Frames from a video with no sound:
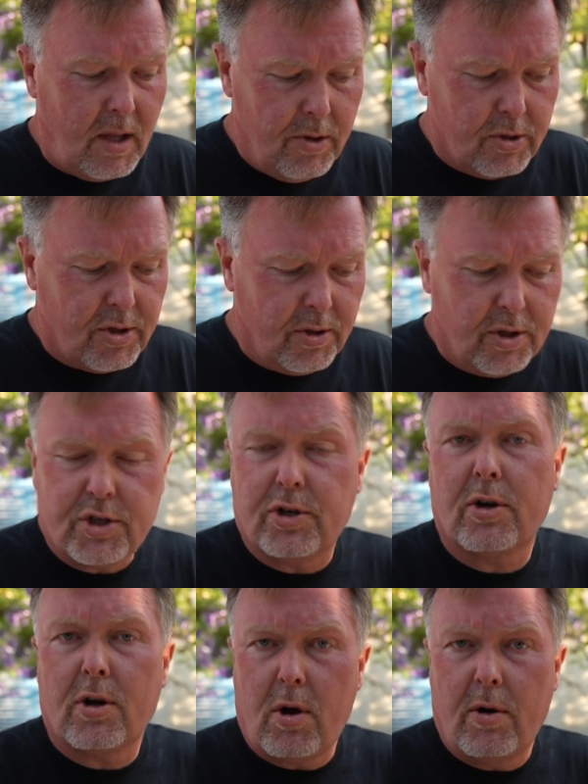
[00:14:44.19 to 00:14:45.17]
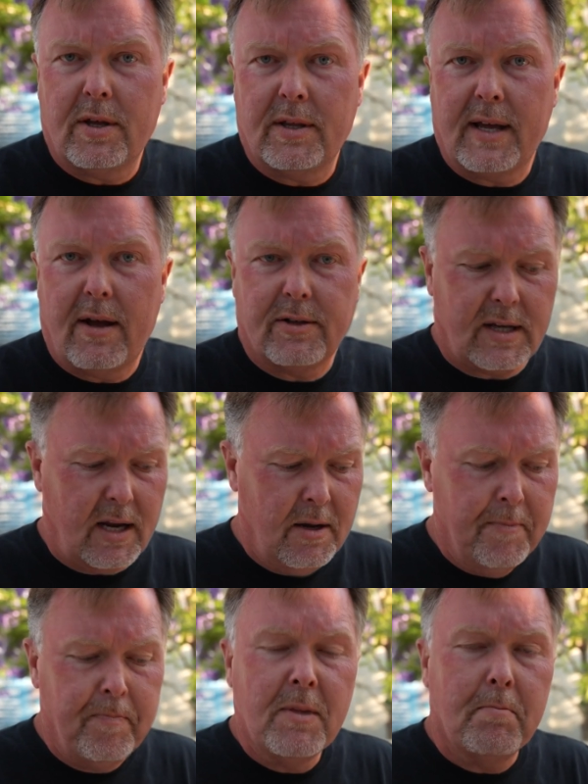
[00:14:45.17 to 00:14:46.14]
There's still the sugar coating on the outside,
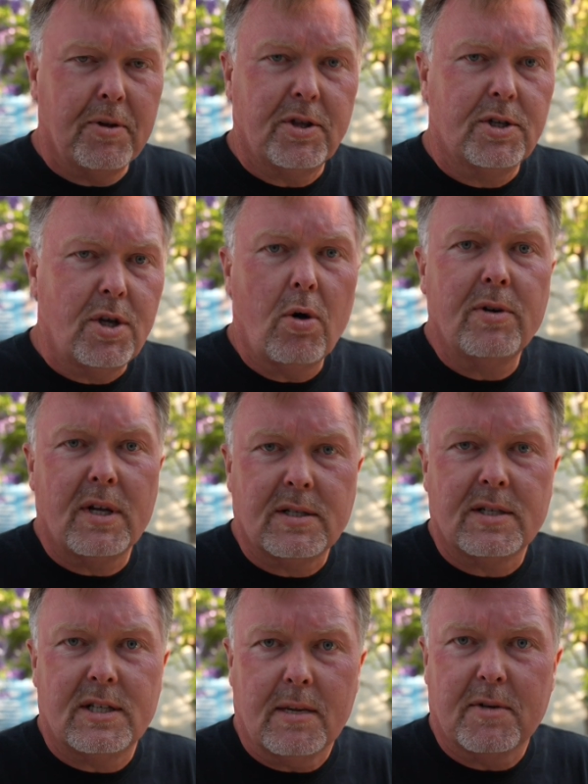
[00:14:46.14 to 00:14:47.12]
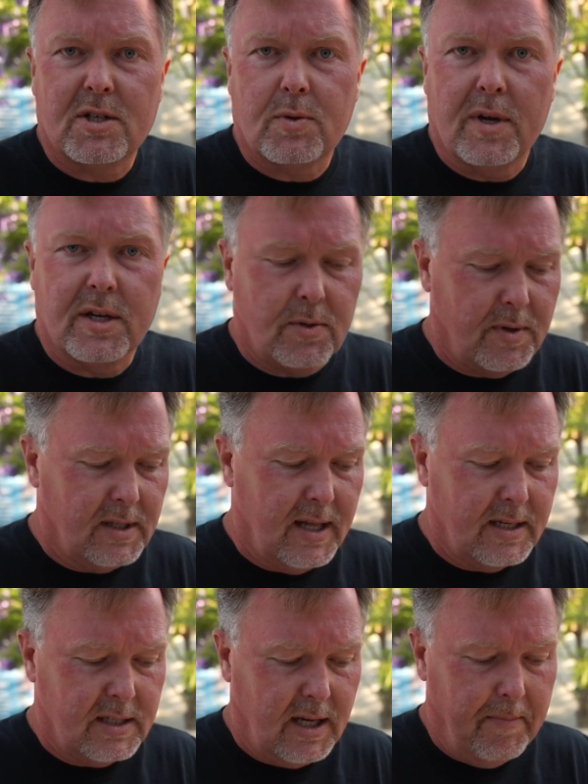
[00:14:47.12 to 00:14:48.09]
but the dough doesn't seem as sweet as it was
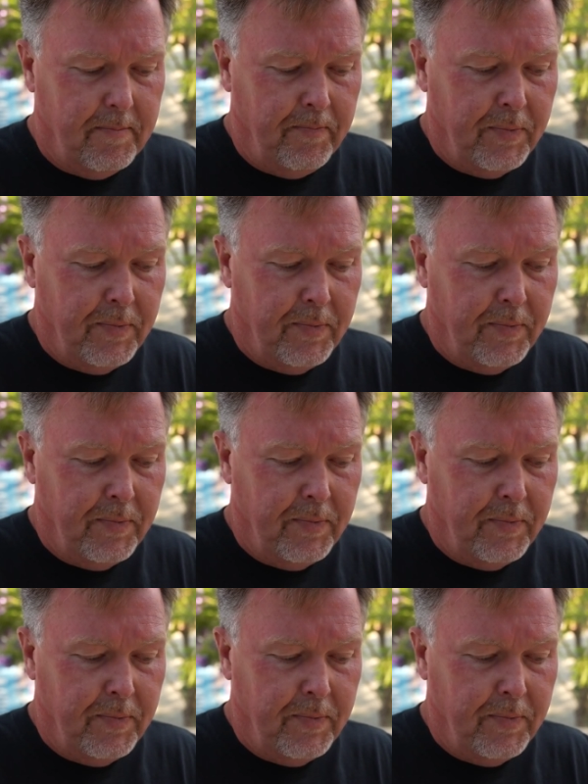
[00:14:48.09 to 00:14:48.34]
last time.